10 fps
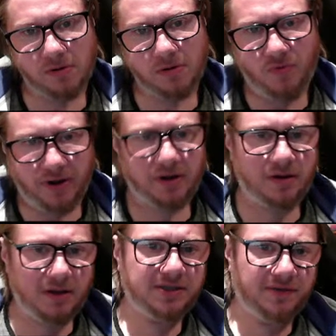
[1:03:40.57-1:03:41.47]
Well,
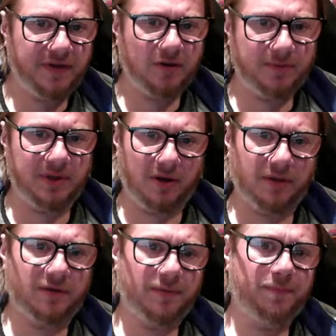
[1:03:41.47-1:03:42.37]
let's develop the knight.
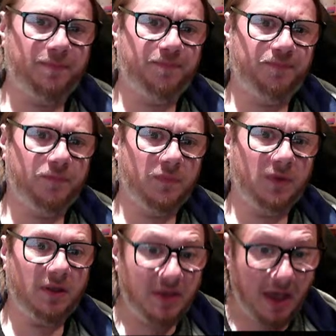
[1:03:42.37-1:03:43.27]

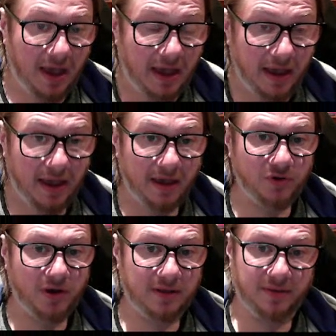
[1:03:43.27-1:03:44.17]
Have you
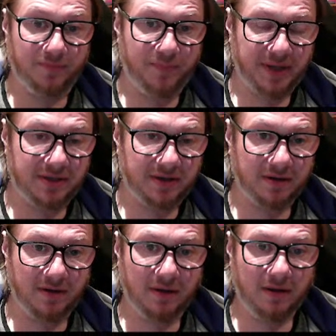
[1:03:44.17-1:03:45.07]
got a better
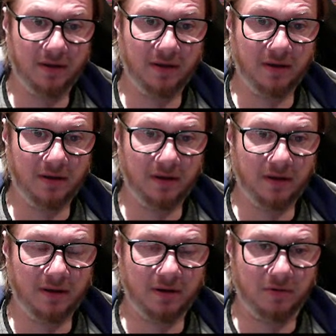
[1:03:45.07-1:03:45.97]

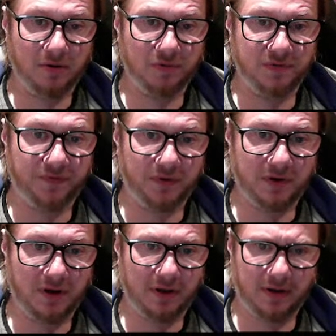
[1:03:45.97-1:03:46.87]
route for the
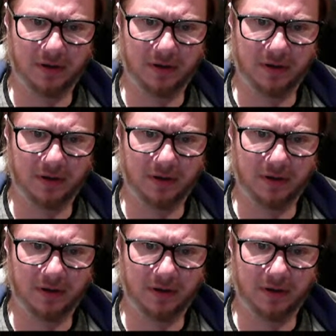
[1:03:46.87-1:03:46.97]
knight?